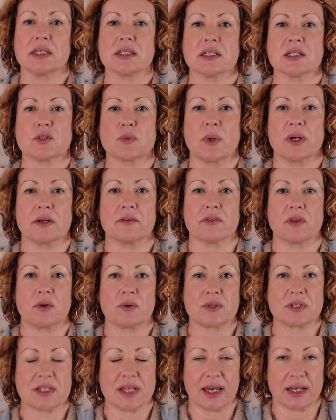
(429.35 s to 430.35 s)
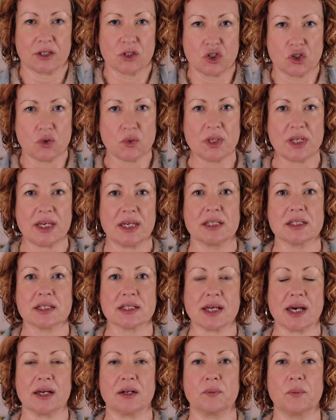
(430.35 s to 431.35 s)
This is one of those like, do the
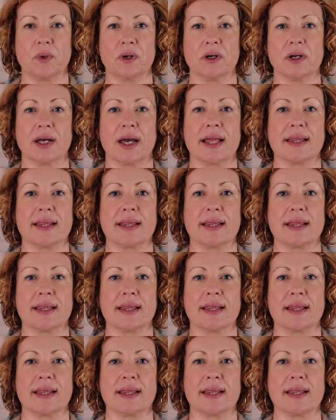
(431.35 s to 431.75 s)
inside work